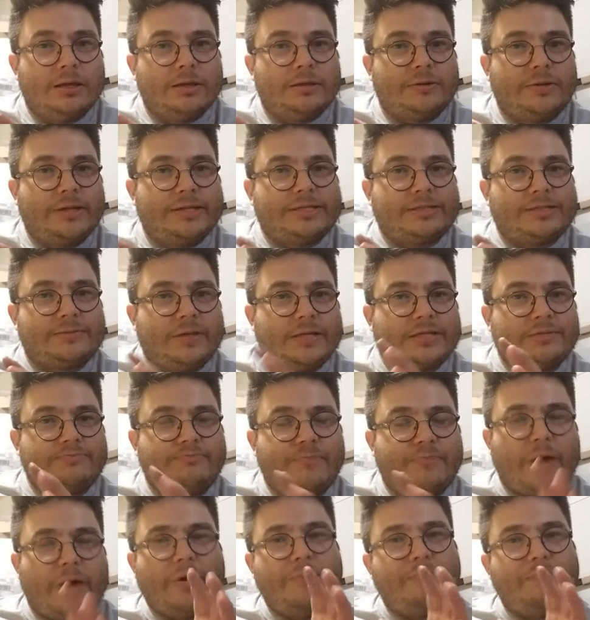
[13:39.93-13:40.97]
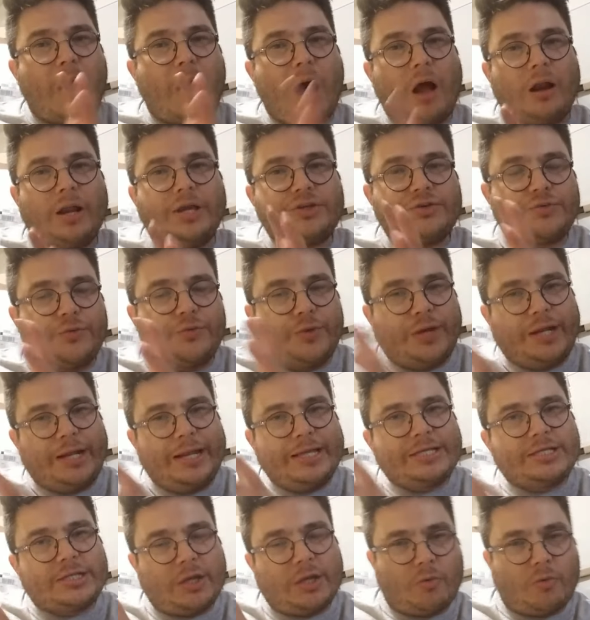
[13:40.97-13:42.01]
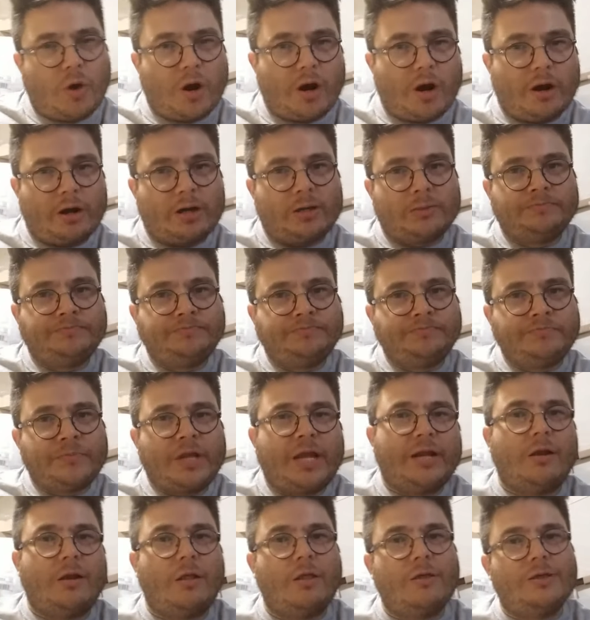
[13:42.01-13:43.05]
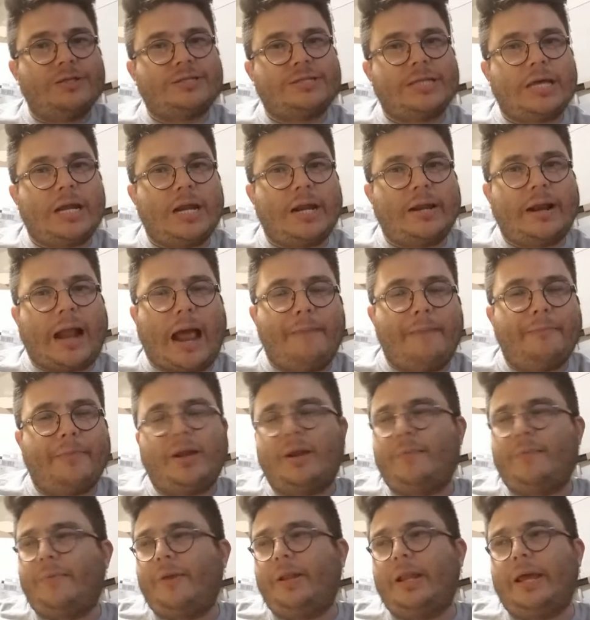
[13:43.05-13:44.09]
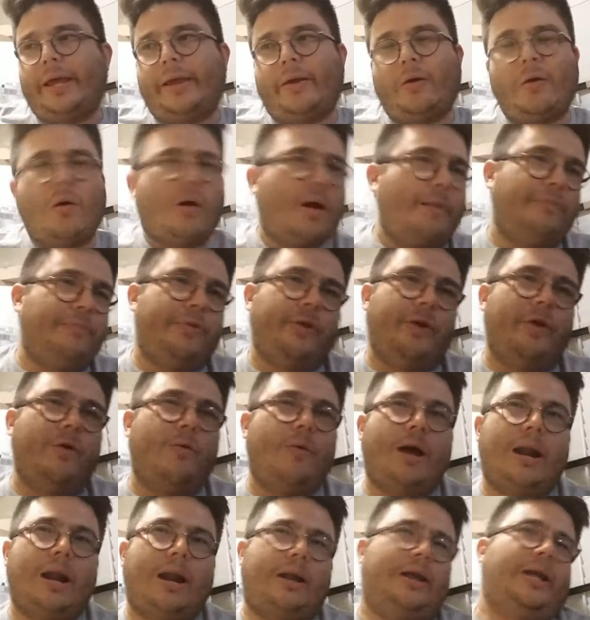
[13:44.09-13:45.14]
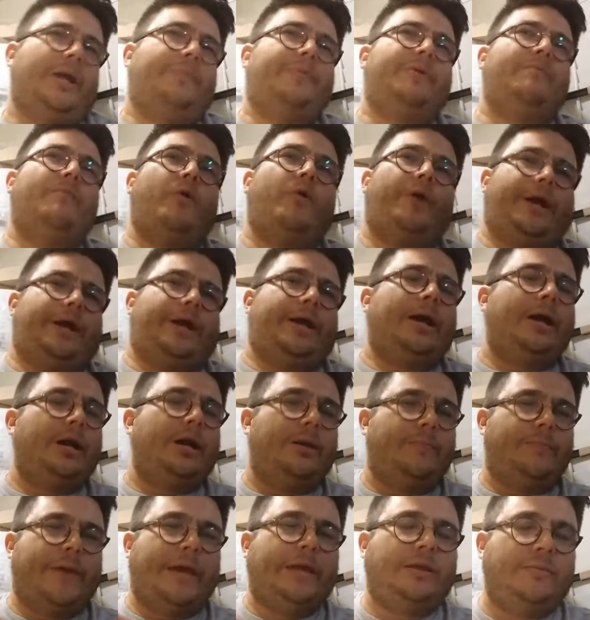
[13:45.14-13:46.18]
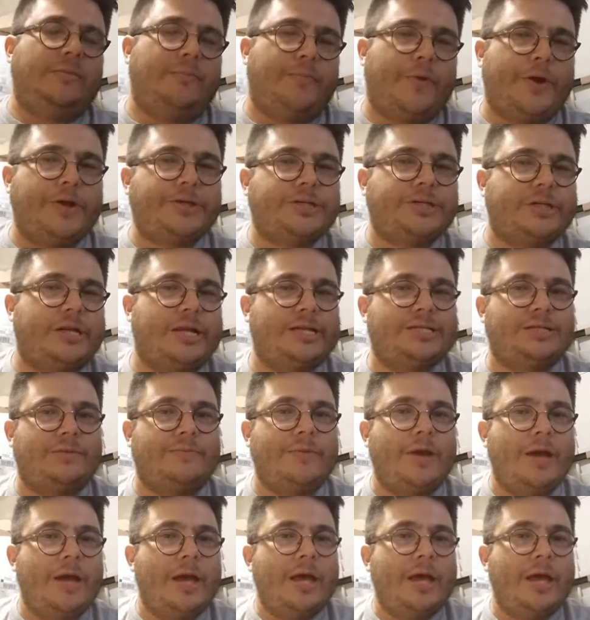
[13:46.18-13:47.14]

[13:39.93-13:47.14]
This very polished, realistic work, and all of a sudden I'm gonna be like, oh, you know what? I'm gonna be Monet. I'm gonna paint impressionism.